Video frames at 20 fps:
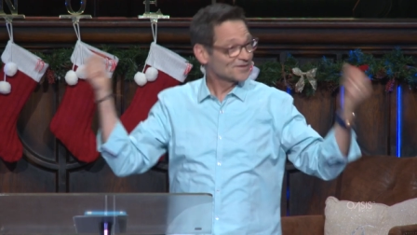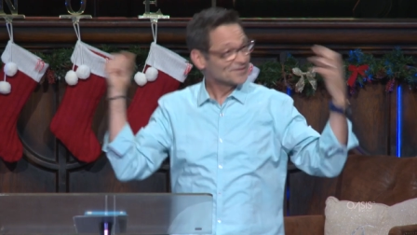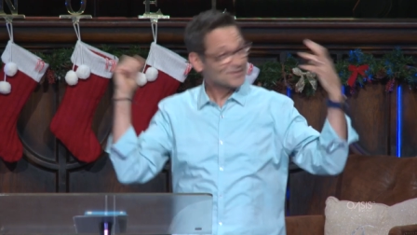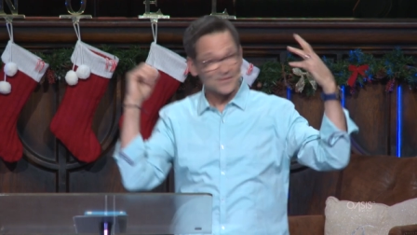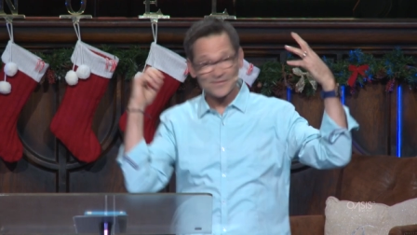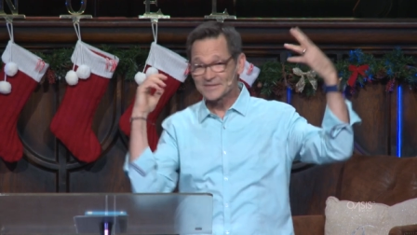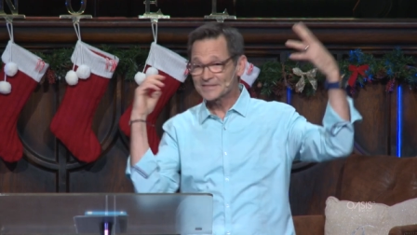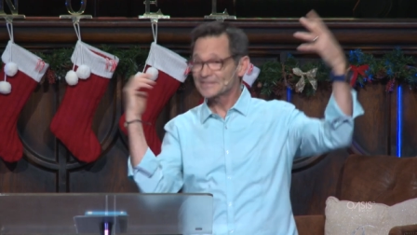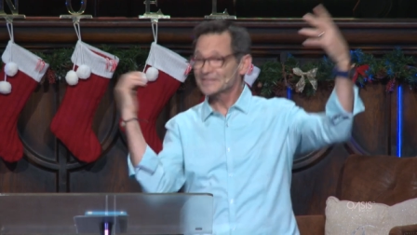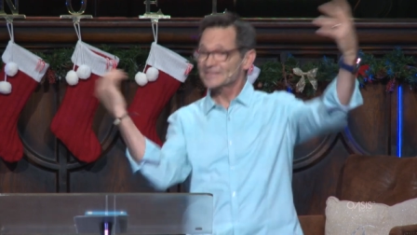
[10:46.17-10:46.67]
You
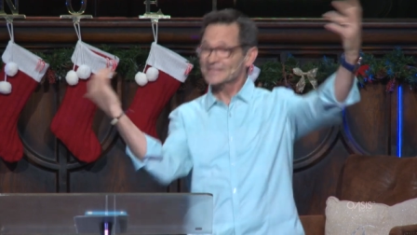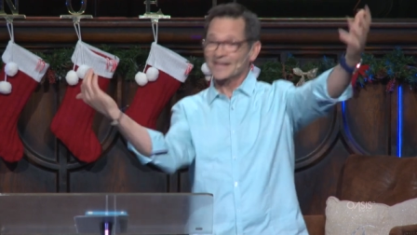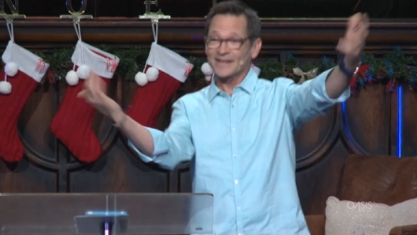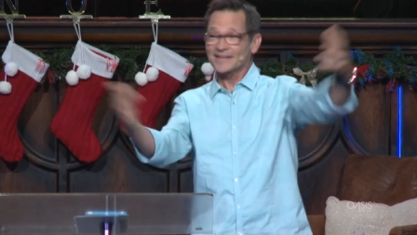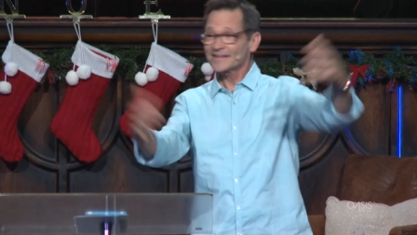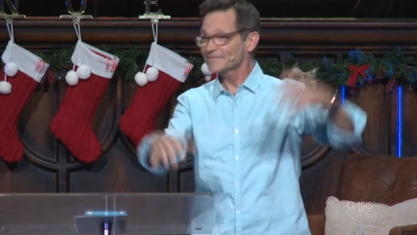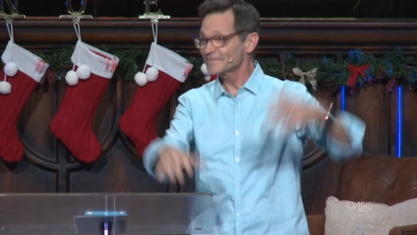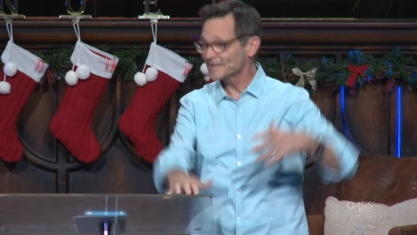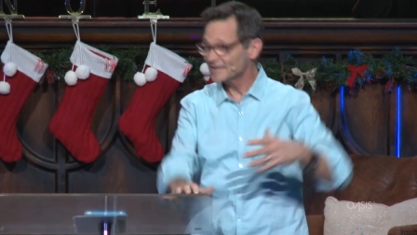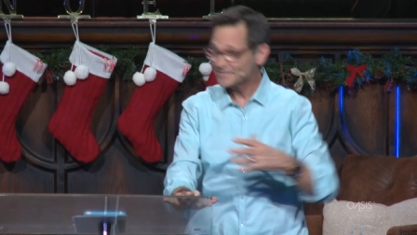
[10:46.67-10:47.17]
know, we just
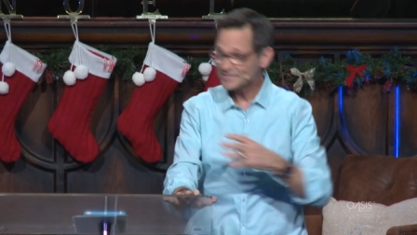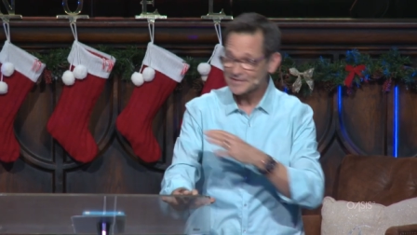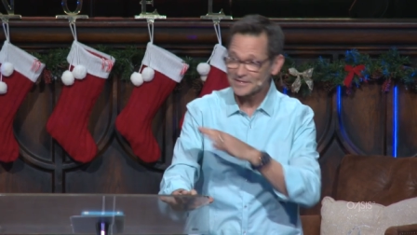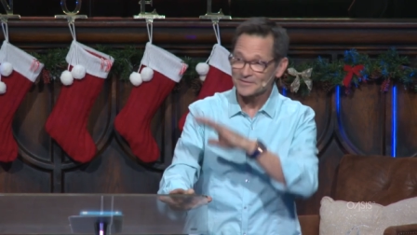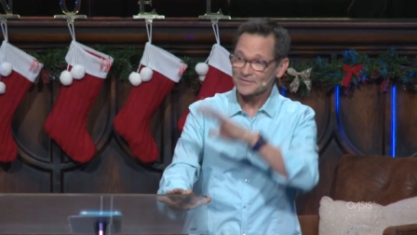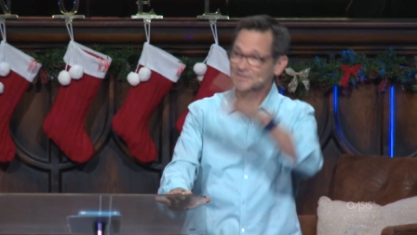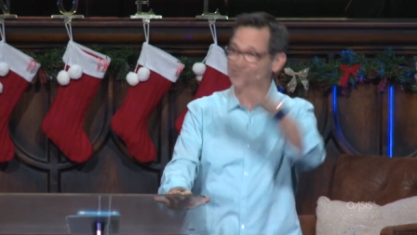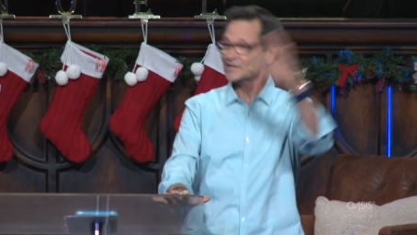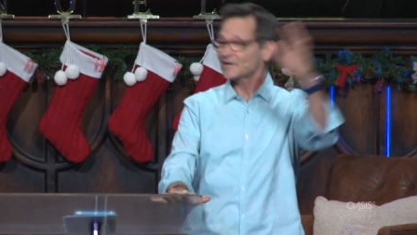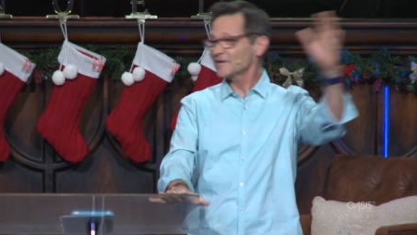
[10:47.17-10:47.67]
had the baby and
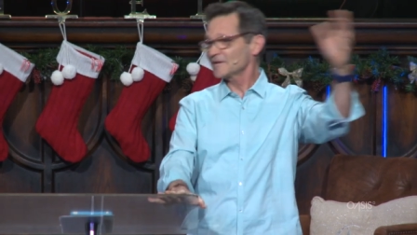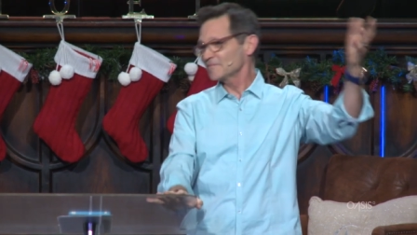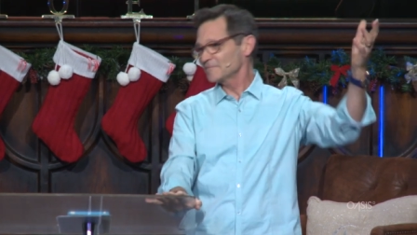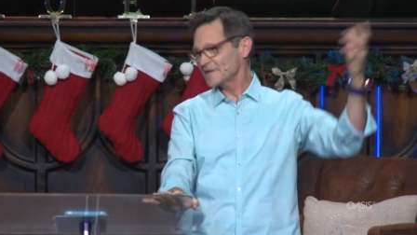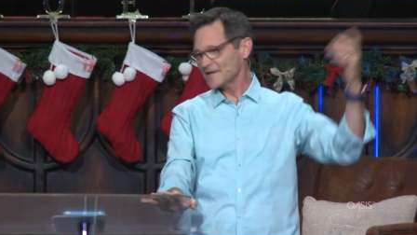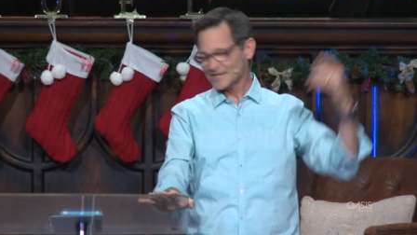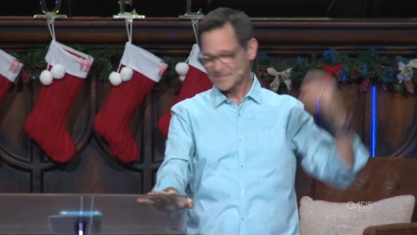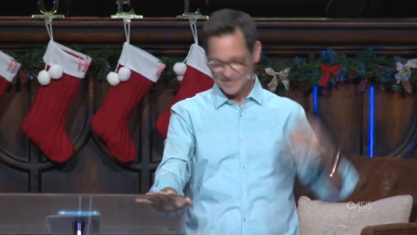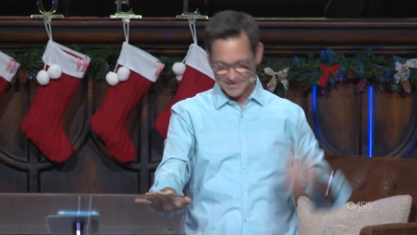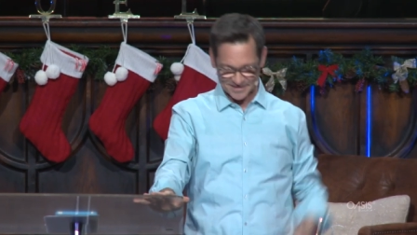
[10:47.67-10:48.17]
it was all
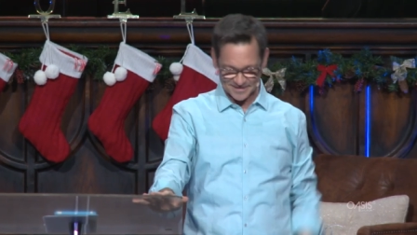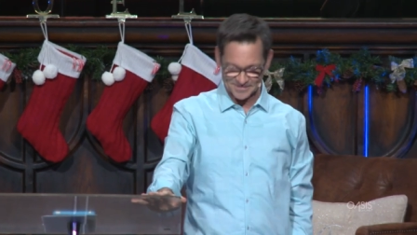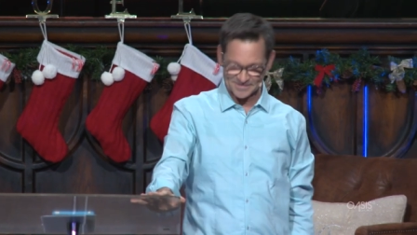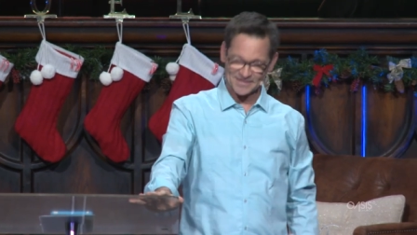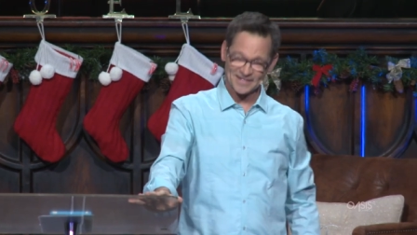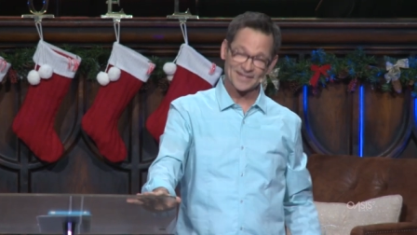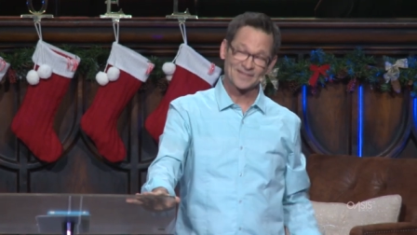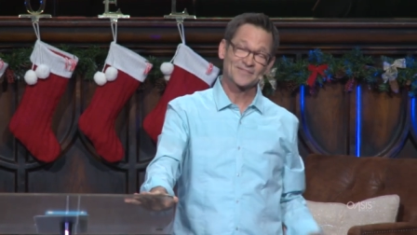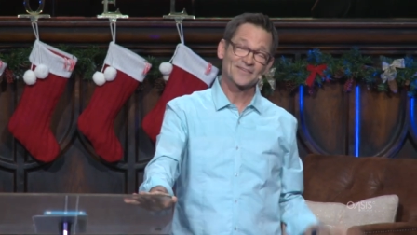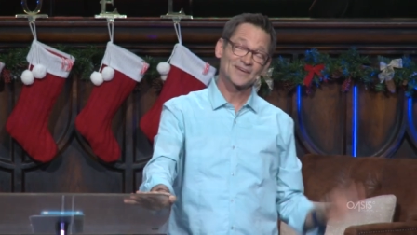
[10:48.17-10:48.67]
amazing. And I'm
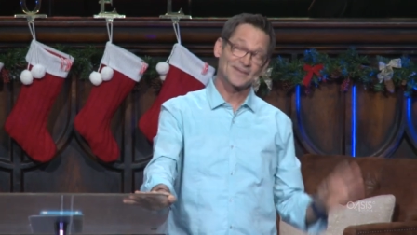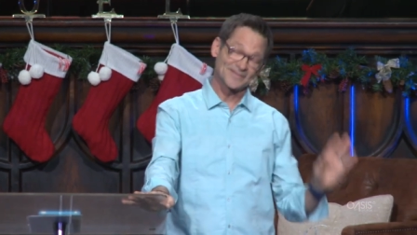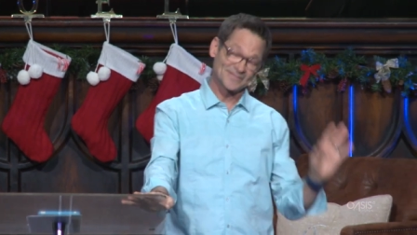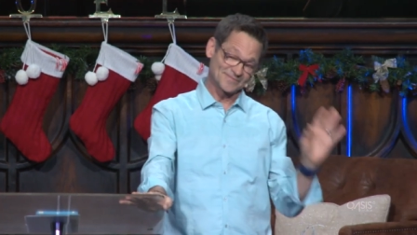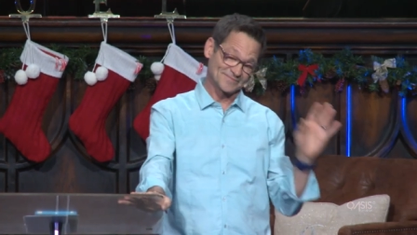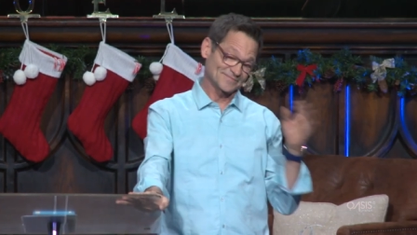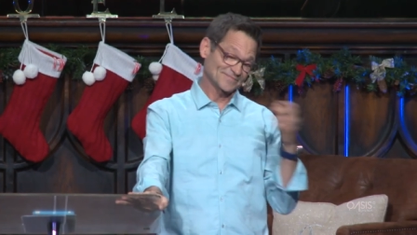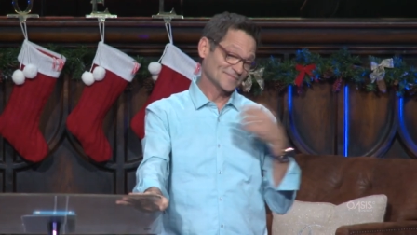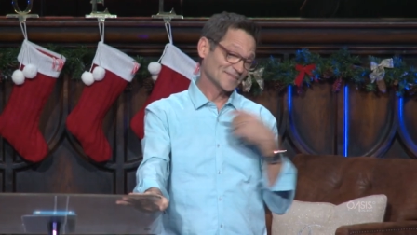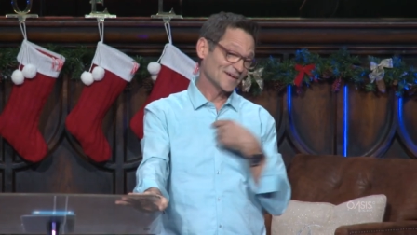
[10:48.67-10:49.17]
like, well,
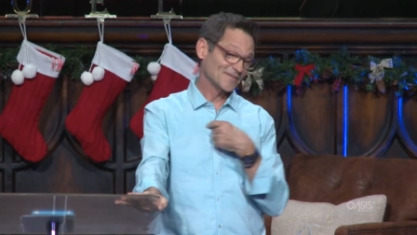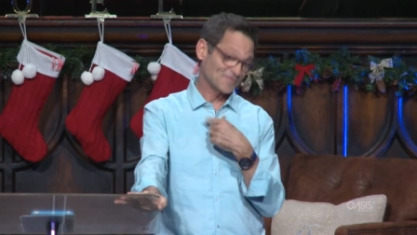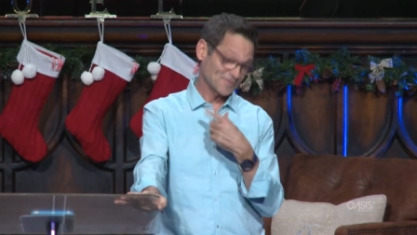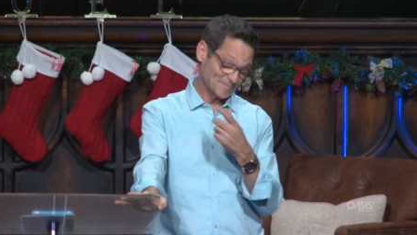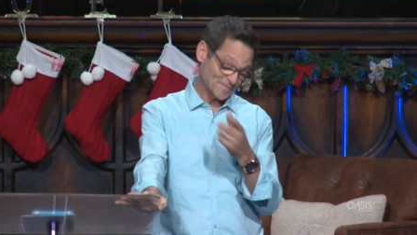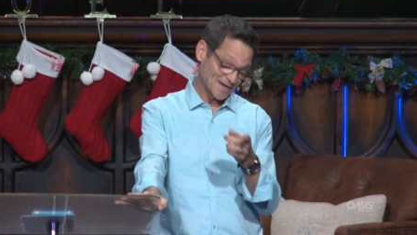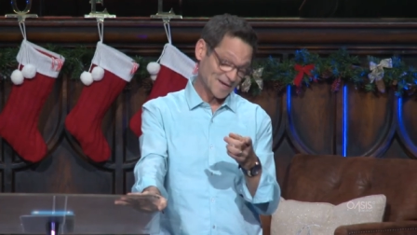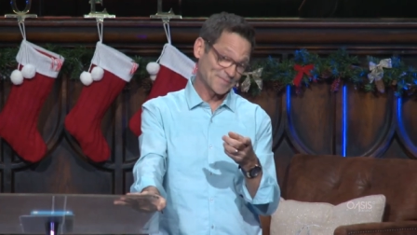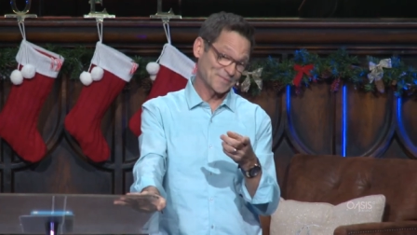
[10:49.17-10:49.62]
not from my